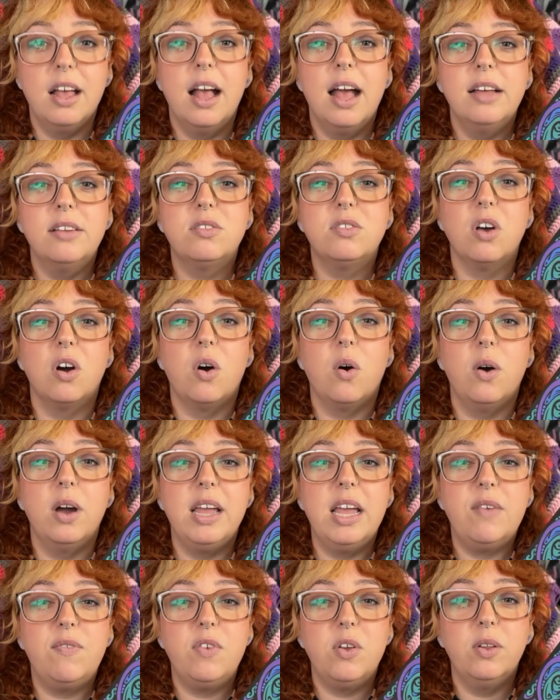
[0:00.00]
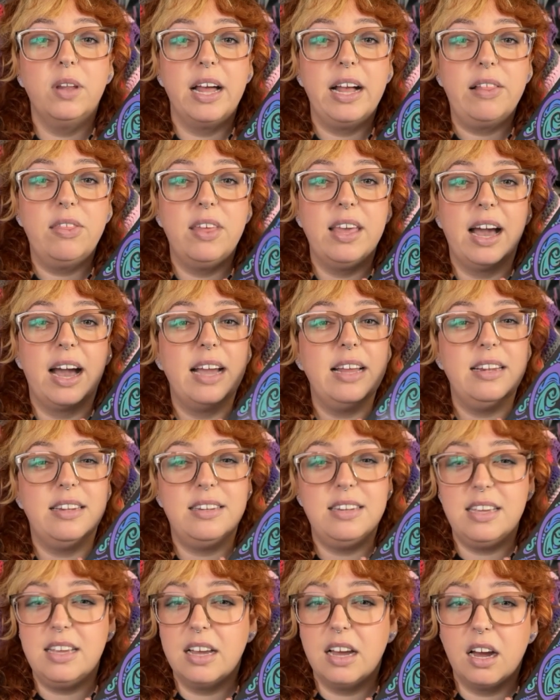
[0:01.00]
So if you like the
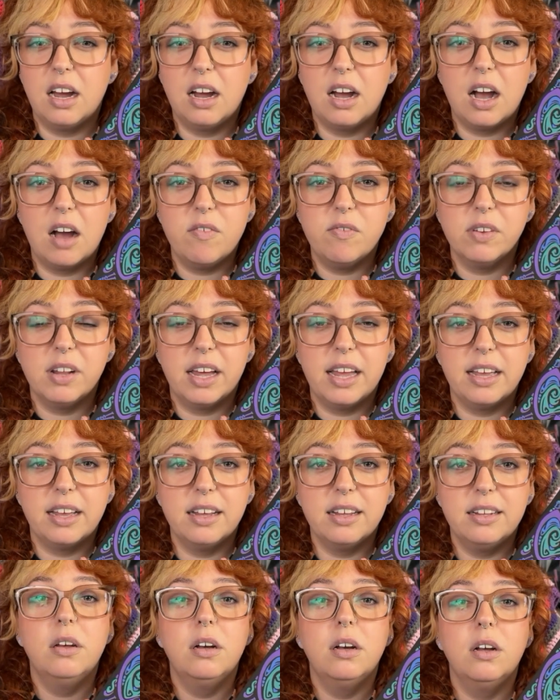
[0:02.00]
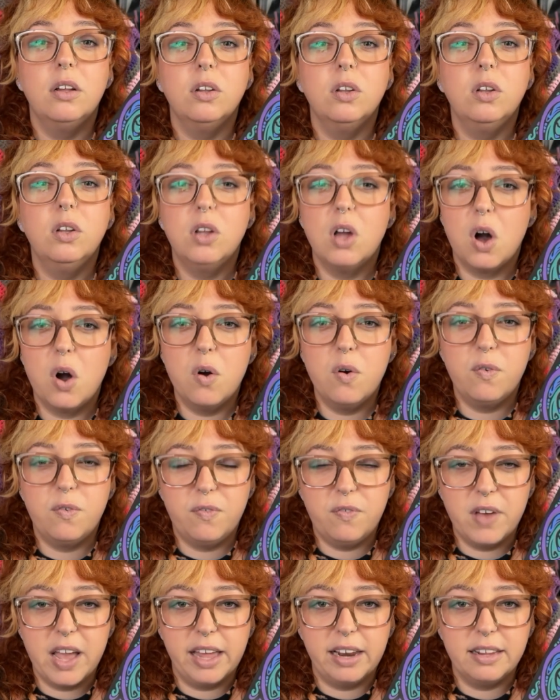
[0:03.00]
idea of like low
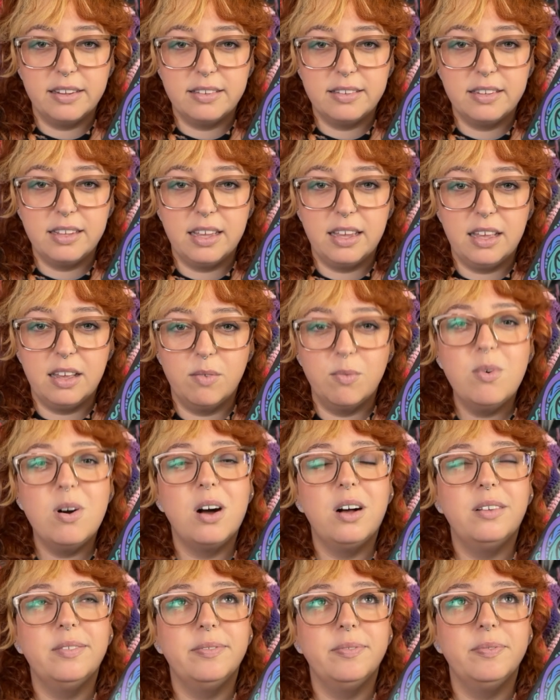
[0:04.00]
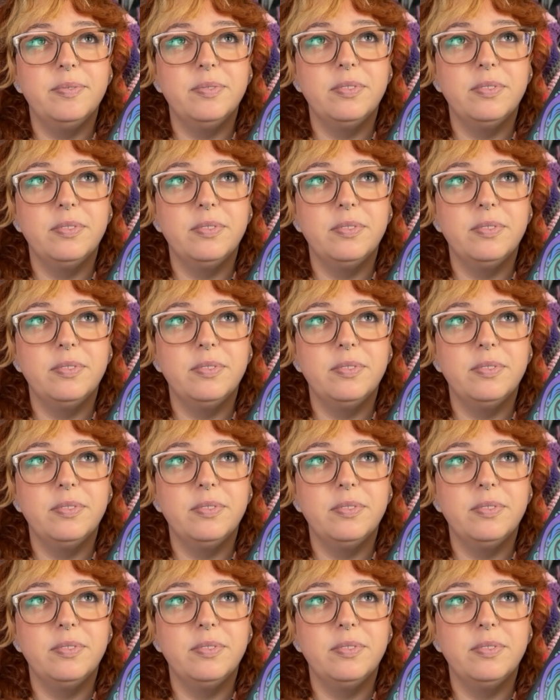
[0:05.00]
fantasy, well,